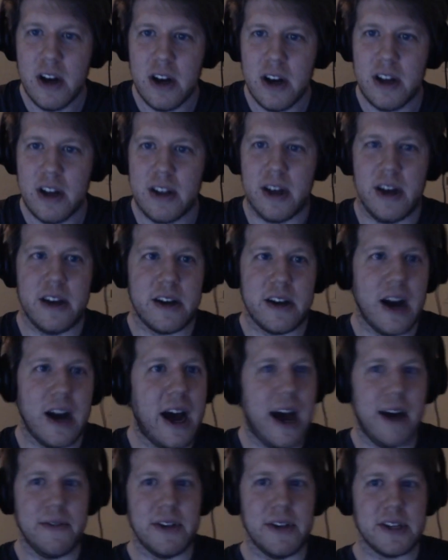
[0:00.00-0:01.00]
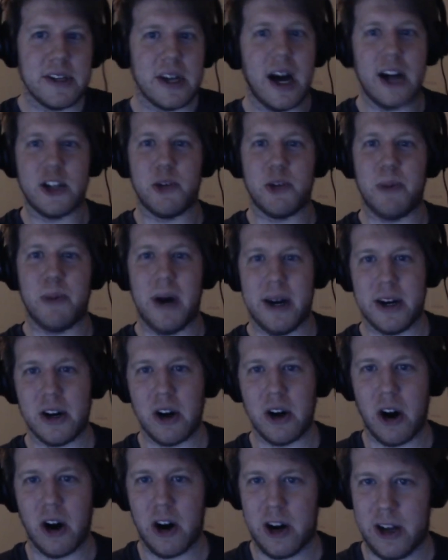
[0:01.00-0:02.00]
Like I have this hydroponic
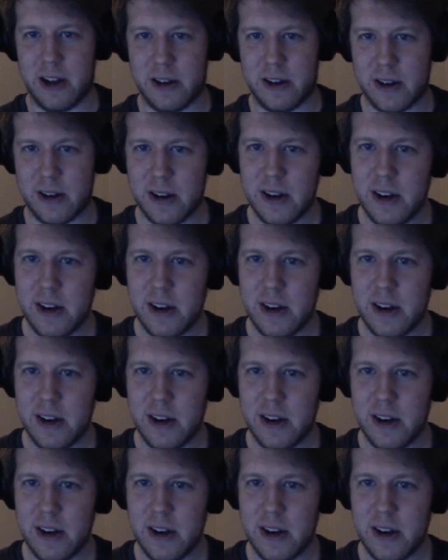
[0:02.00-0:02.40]
garden,